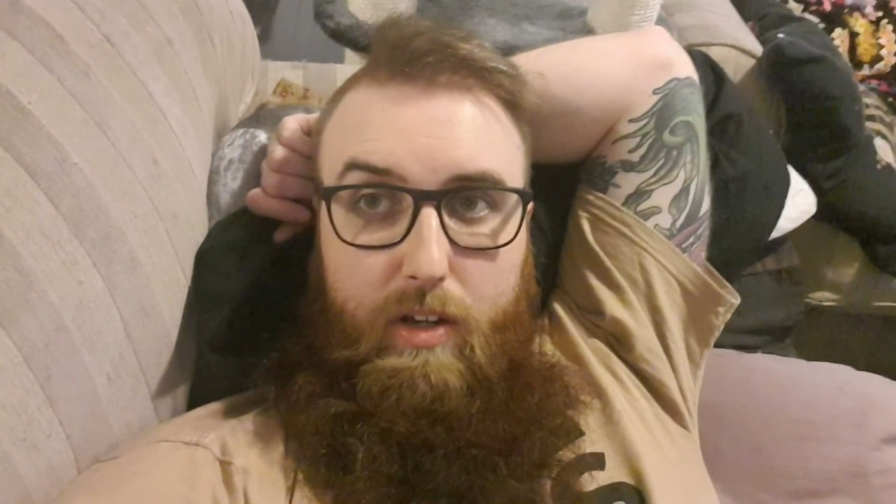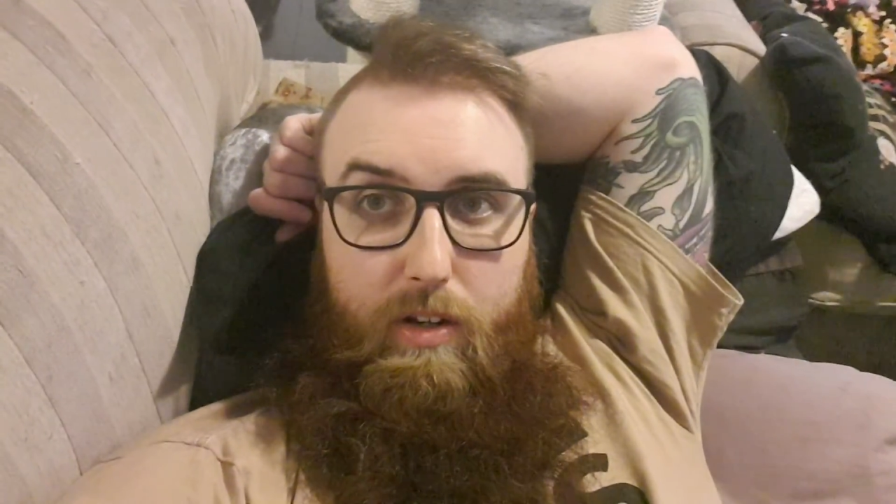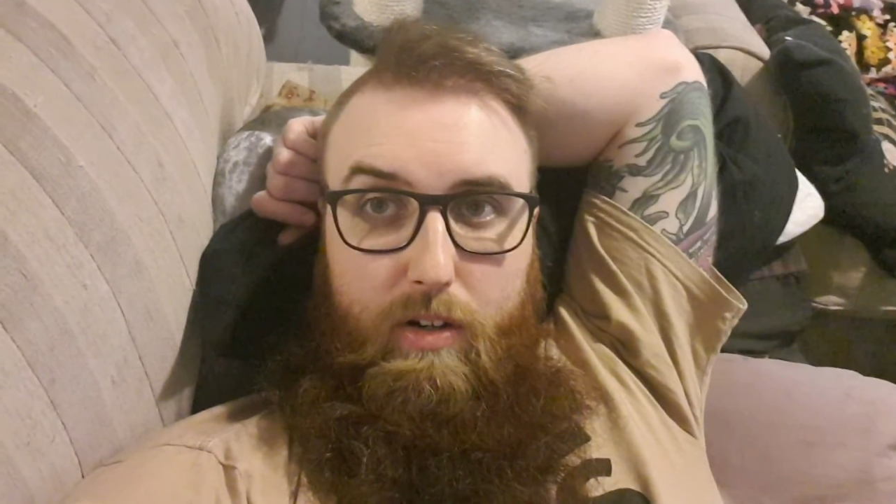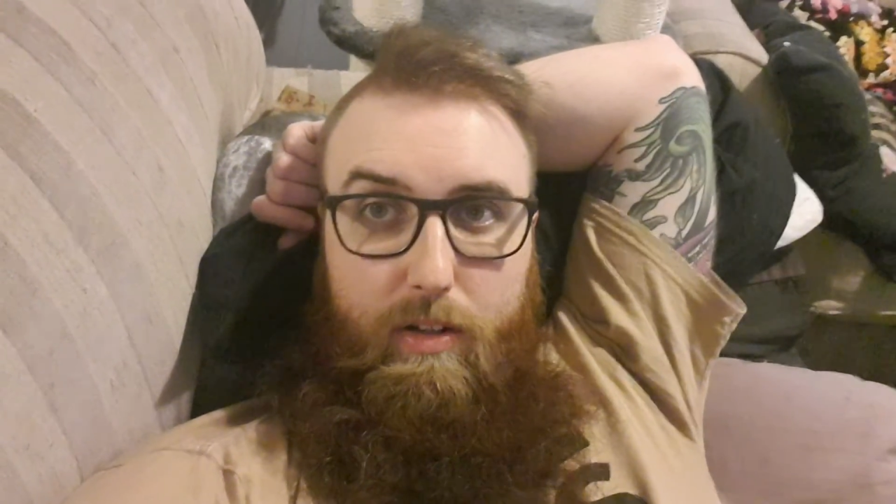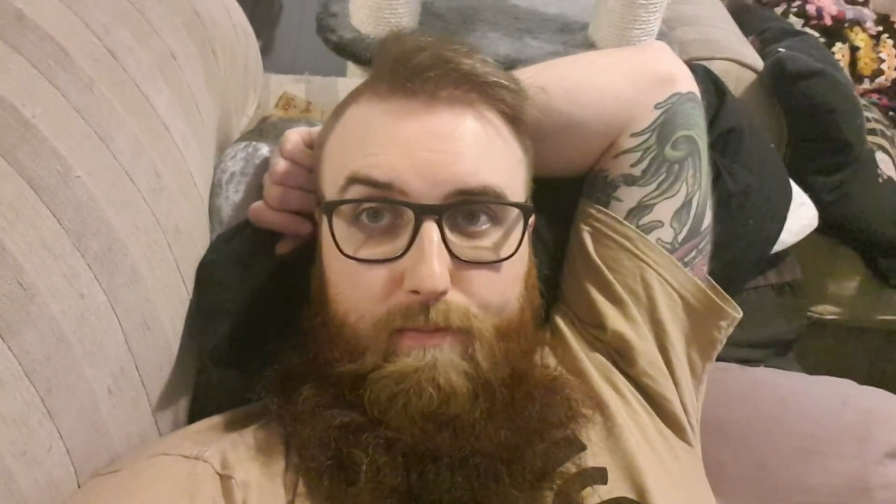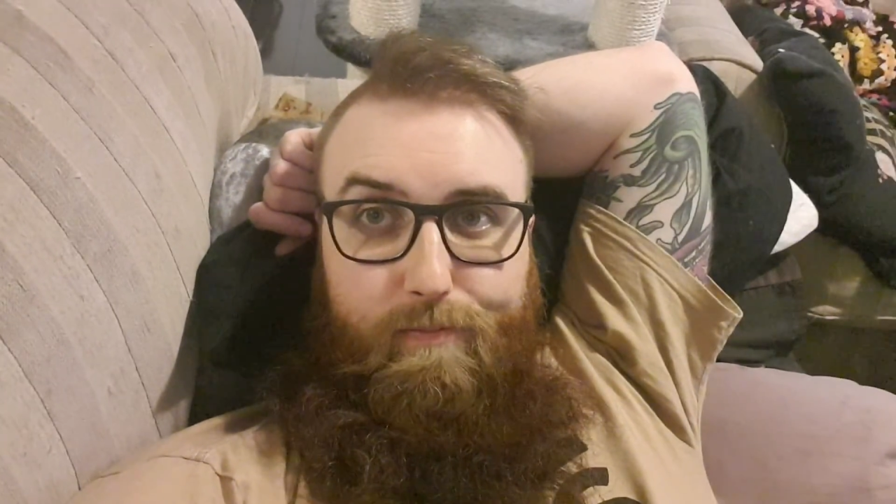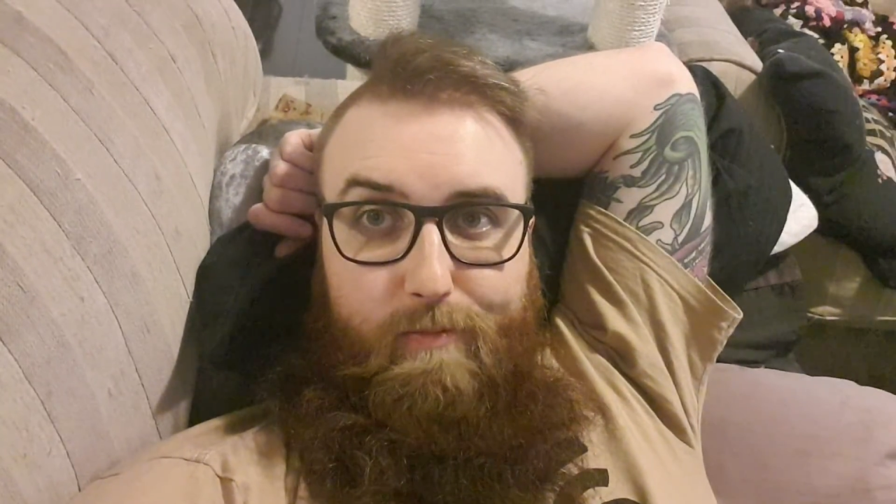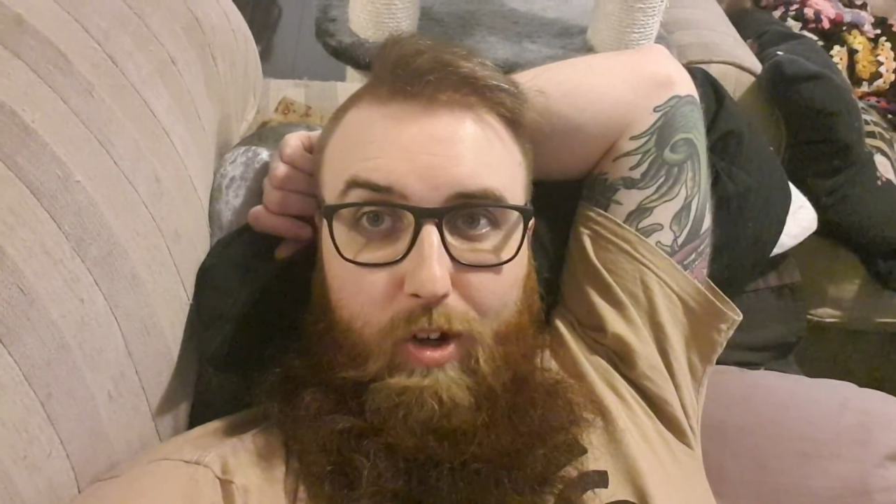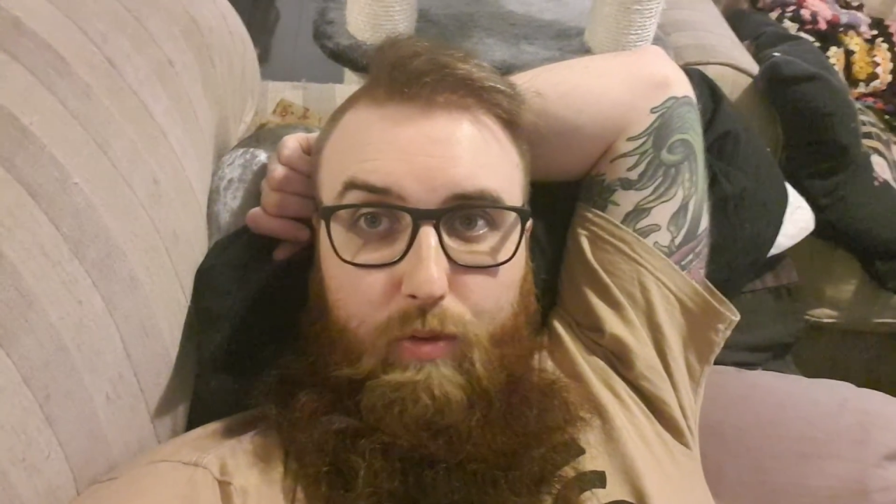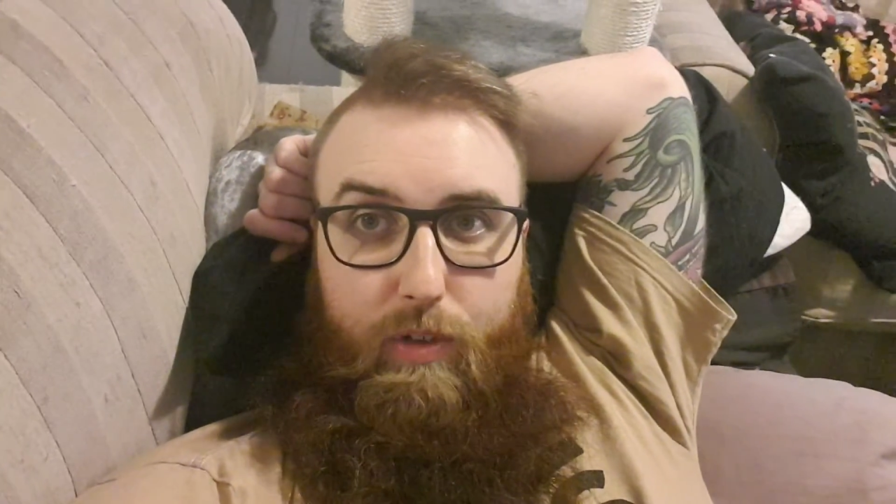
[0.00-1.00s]
All right.
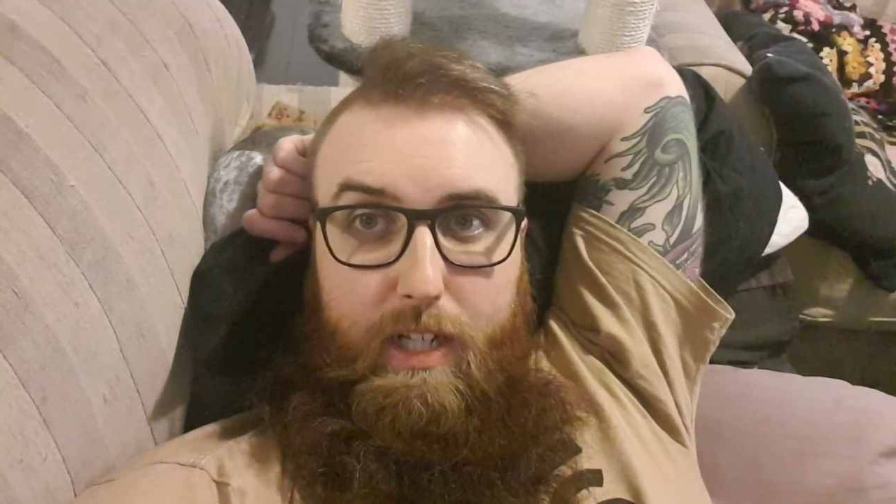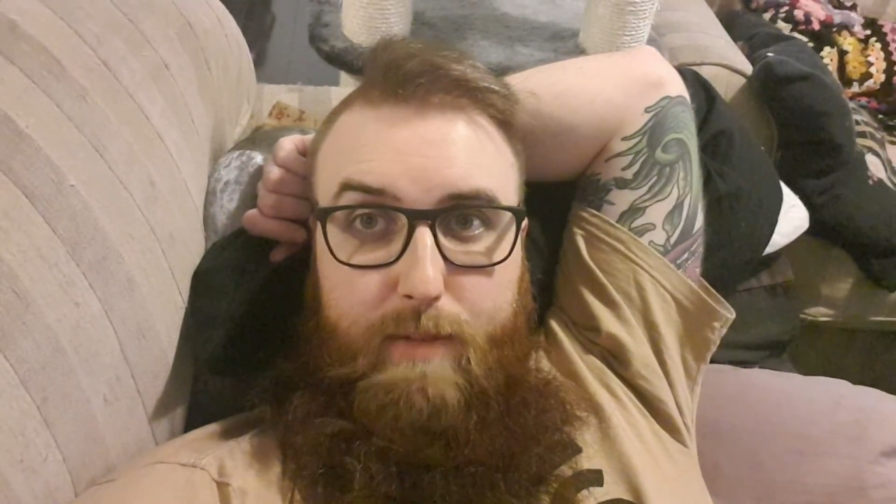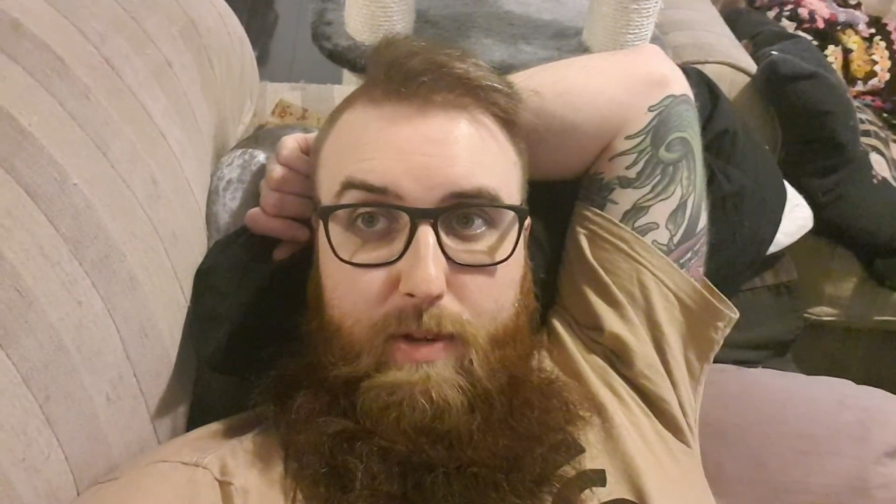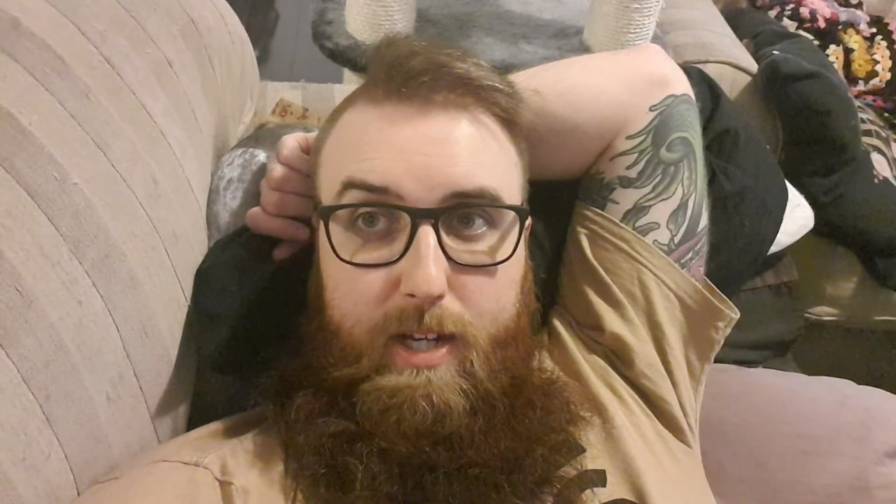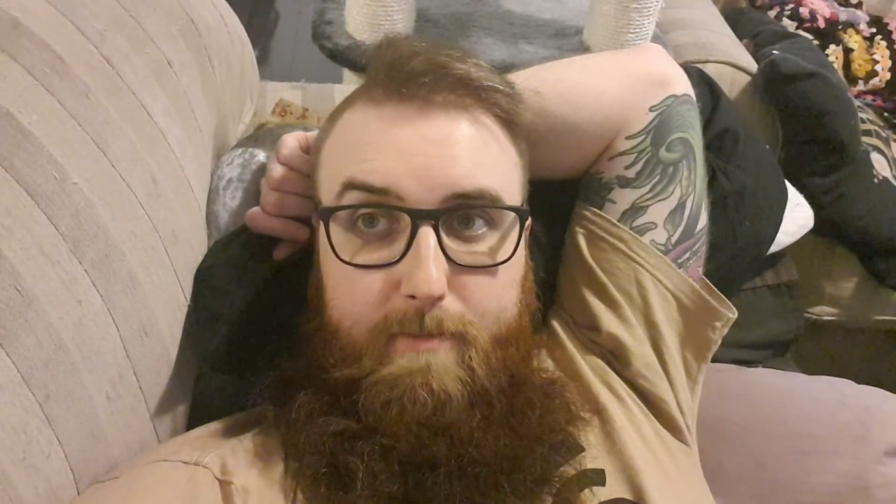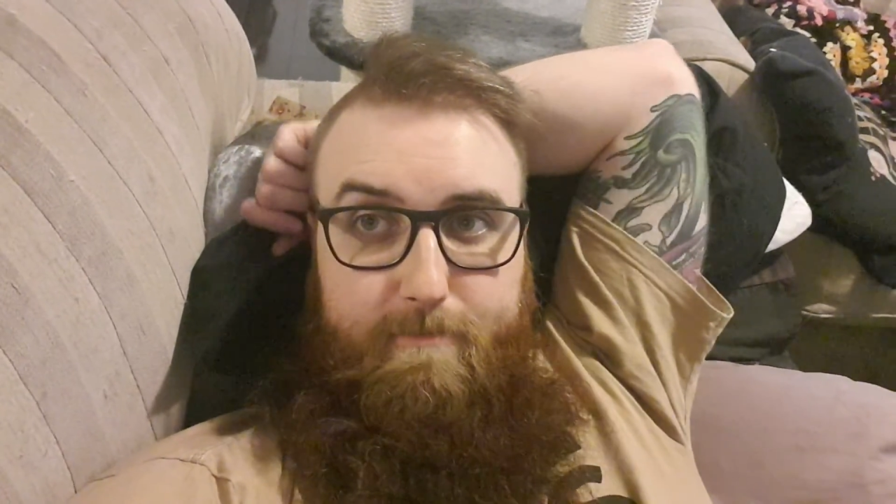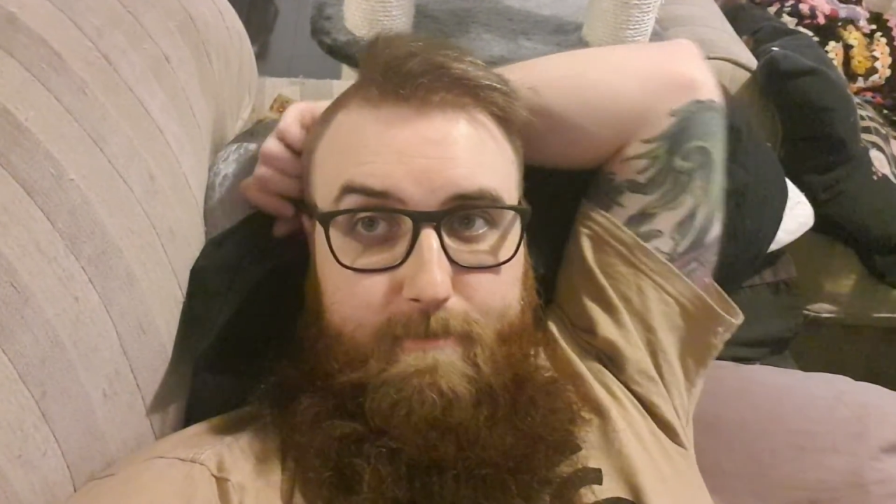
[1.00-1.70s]
Well, that's me.